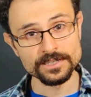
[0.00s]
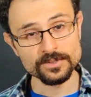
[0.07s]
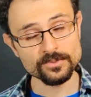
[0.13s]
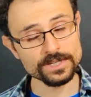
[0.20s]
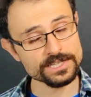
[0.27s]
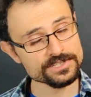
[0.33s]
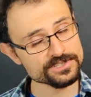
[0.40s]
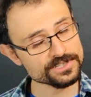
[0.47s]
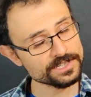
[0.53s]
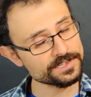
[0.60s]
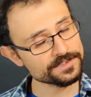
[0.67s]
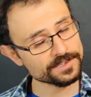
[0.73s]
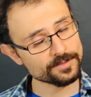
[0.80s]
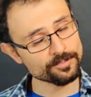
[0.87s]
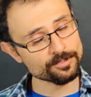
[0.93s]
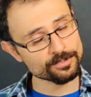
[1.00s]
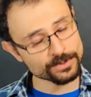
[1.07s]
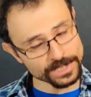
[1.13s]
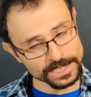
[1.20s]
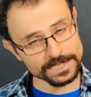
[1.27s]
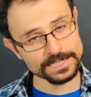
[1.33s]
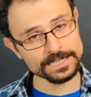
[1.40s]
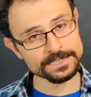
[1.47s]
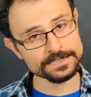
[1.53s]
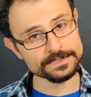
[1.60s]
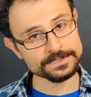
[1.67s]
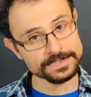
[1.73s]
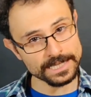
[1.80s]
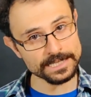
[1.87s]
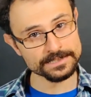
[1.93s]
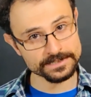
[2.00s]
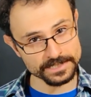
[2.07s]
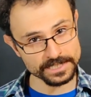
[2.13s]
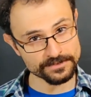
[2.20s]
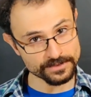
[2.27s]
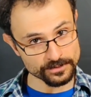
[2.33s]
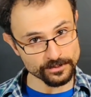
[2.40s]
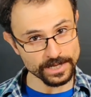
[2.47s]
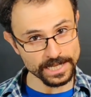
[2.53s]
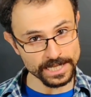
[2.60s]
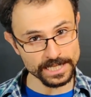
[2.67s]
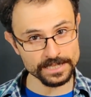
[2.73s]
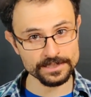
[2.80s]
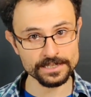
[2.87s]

which is a pretty dead giveaway